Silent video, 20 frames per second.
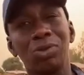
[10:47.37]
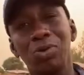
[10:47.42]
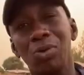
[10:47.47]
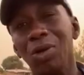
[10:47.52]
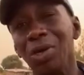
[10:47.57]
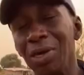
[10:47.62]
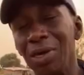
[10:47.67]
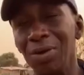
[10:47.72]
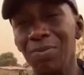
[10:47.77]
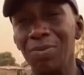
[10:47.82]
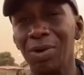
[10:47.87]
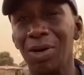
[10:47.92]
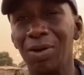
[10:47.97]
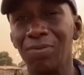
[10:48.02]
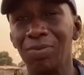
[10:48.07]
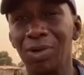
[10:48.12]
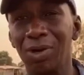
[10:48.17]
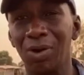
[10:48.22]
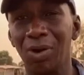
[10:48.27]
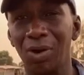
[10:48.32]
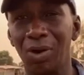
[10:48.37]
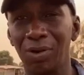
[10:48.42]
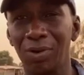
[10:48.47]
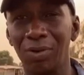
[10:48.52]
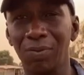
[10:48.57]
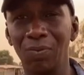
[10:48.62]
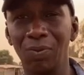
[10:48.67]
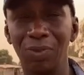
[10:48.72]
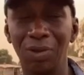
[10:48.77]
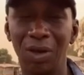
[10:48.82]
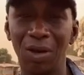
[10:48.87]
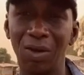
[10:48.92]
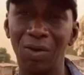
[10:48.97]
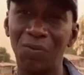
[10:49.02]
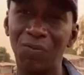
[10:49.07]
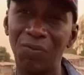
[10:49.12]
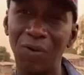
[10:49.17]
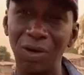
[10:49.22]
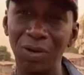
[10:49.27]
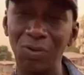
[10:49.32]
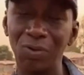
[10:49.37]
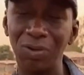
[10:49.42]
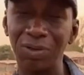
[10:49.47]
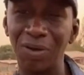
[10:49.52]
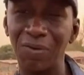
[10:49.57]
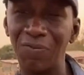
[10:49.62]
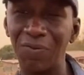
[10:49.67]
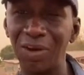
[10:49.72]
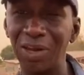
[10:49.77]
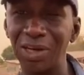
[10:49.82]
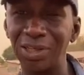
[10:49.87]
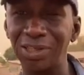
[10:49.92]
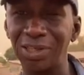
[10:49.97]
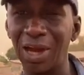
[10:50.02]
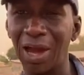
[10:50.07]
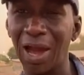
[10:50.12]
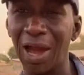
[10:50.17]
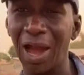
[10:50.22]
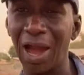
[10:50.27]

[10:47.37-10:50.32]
just shoot me a message.